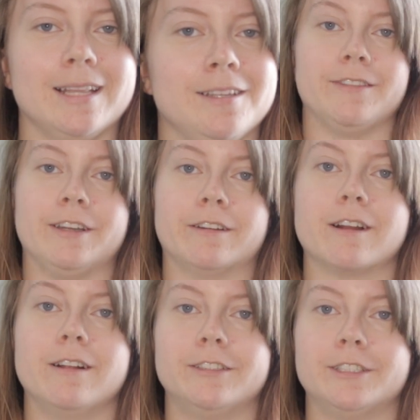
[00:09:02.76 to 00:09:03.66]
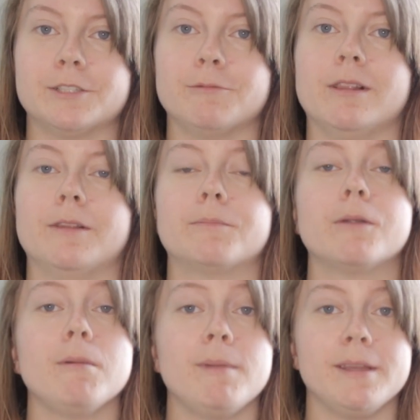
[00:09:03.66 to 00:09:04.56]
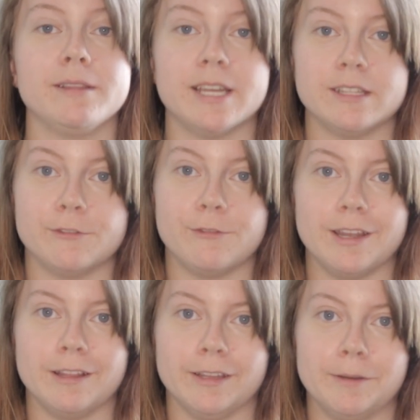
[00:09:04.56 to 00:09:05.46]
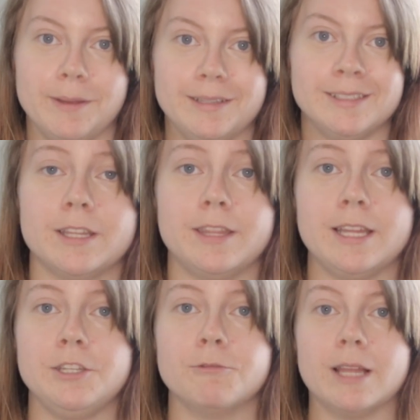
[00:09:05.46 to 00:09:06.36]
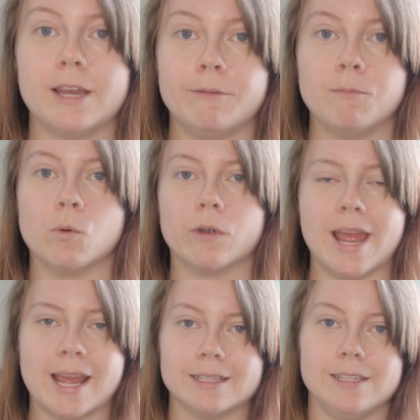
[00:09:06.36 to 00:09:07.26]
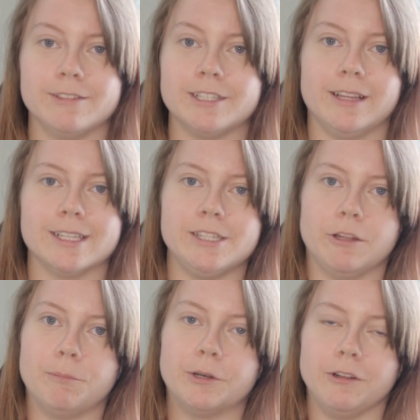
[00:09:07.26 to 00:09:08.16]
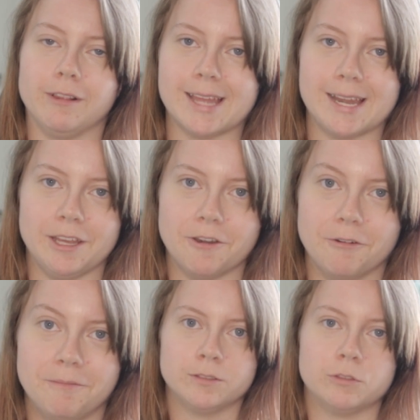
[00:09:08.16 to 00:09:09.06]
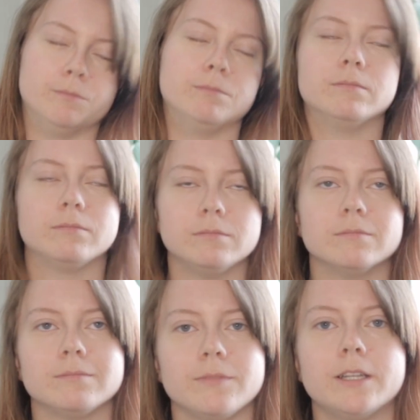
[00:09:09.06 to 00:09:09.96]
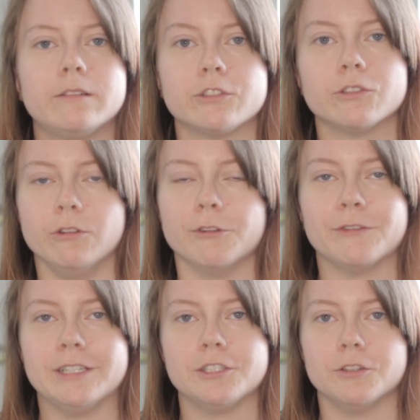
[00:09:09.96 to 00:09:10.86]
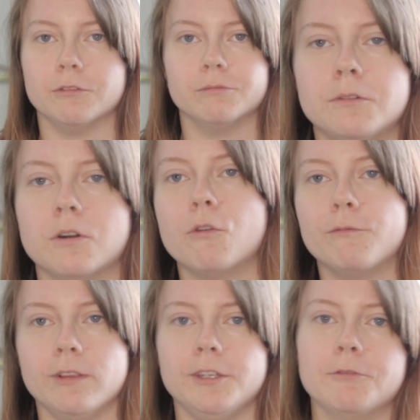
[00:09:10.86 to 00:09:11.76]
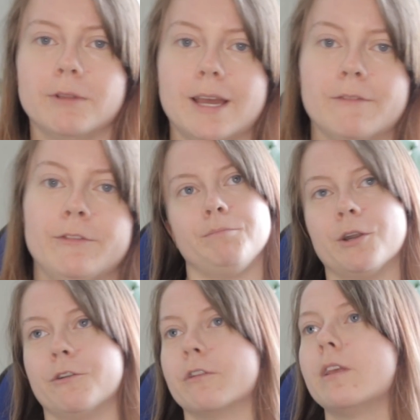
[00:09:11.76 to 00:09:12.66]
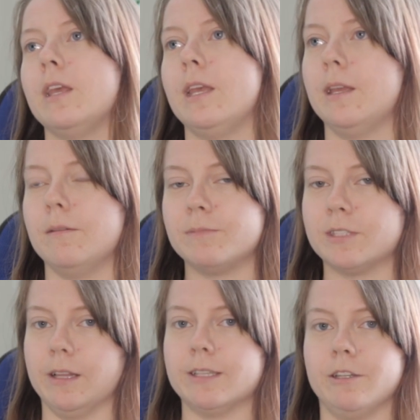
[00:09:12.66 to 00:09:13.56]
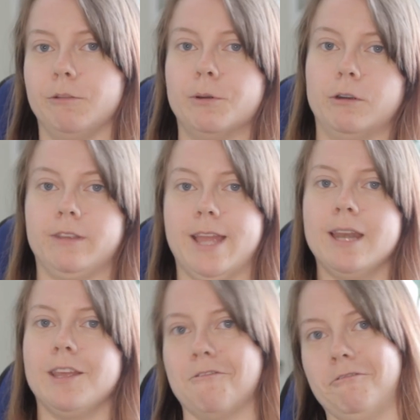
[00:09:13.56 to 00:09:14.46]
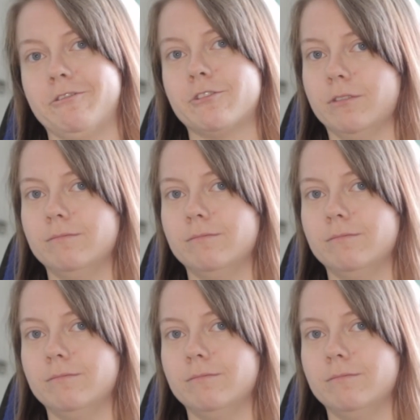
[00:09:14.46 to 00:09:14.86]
their colors will probably intensify a little bit, and then you will have a more active celestial pearl Danio. Or they're schooling fish, so hopefully you will have perky celestial pearl Danios.